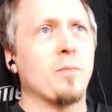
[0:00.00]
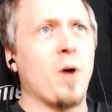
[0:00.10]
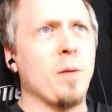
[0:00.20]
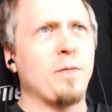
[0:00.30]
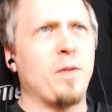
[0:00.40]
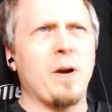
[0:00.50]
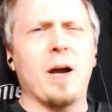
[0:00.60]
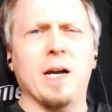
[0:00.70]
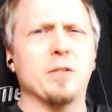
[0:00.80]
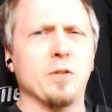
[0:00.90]
Probably figure
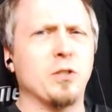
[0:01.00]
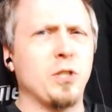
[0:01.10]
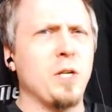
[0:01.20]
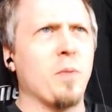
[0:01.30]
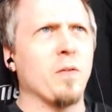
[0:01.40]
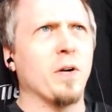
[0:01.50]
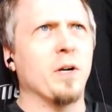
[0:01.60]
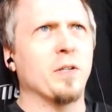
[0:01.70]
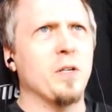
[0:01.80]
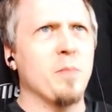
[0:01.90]
out how to do the sheep over
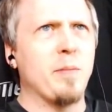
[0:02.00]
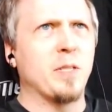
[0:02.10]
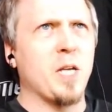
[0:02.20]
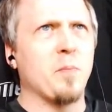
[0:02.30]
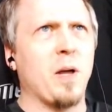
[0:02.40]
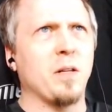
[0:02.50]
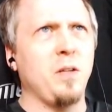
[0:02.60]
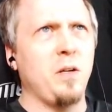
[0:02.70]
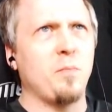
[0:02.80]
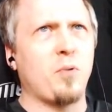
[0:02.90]
here too. Maybe set up like a
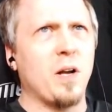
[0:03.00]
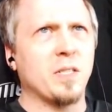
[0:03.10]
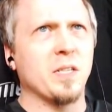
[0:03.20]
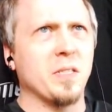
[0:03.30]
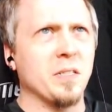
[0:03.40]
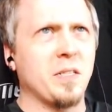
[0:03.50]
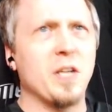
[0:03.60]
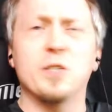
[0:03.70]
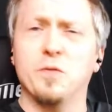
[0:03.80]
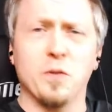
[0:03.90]
little processing
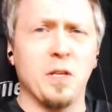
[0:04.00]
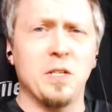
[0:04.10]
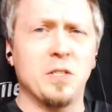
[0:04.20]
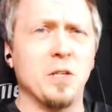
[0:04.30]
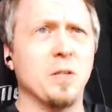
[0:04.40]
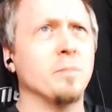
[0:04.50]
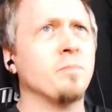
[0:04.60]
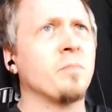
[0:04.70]
station for these two.